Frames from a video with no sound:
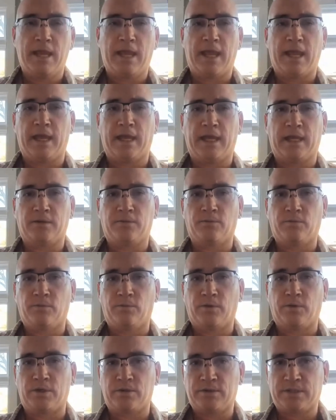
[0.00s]
and
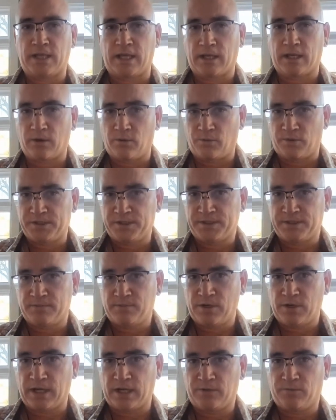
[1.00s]
when you take a wisdom
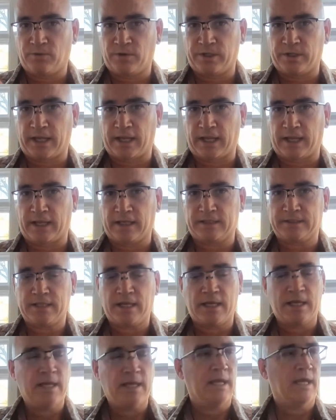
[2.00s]
ring in one hand
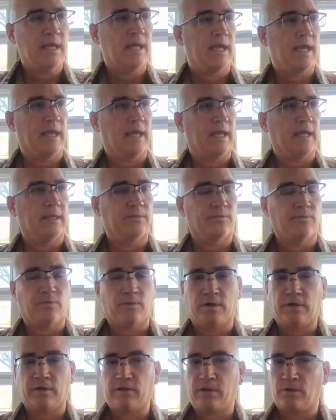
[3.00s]
and
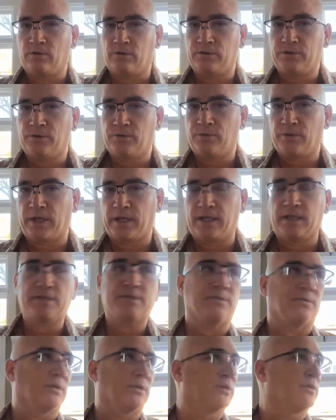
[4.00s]
one of the older
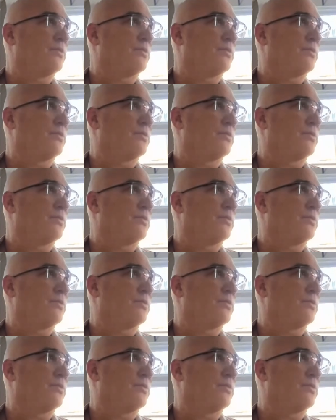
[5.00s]
rings or a